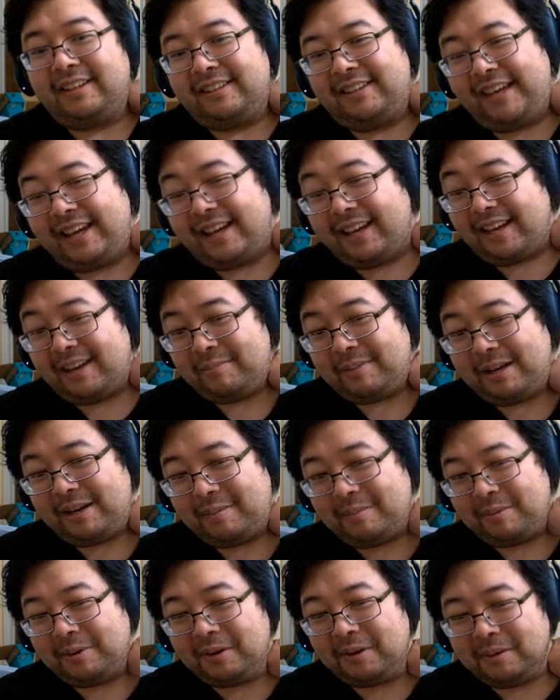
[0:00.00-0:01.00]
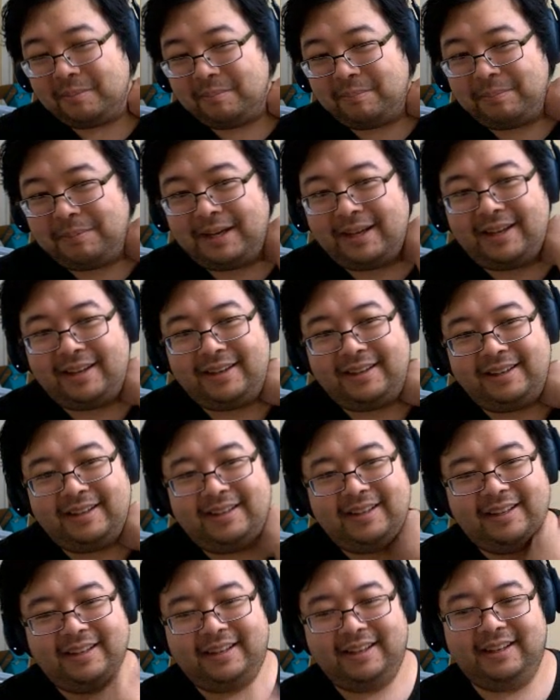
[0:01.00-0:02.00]
Can't get him anymore, but
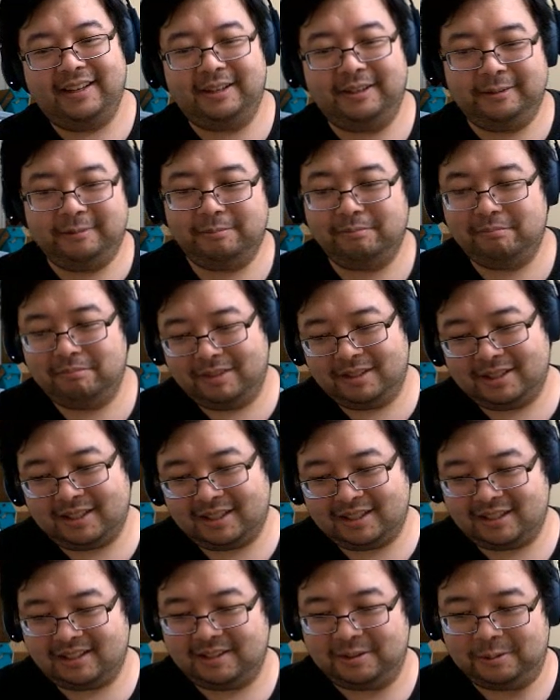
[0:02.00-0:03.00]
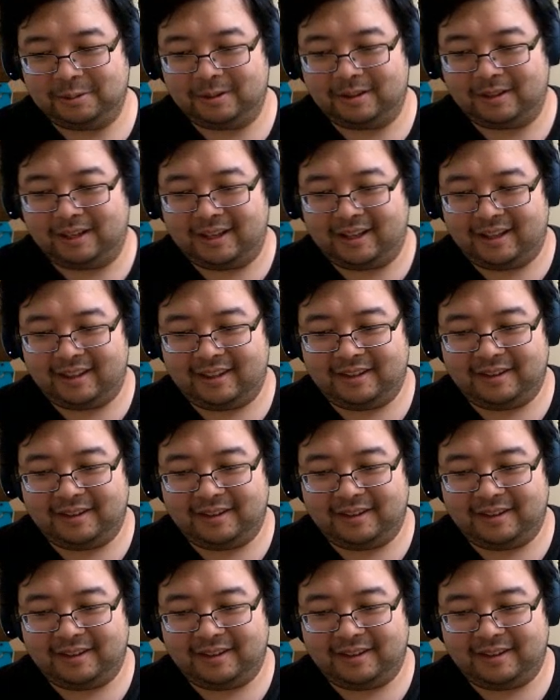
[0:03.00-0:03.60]
that's actually a cool thing, I think.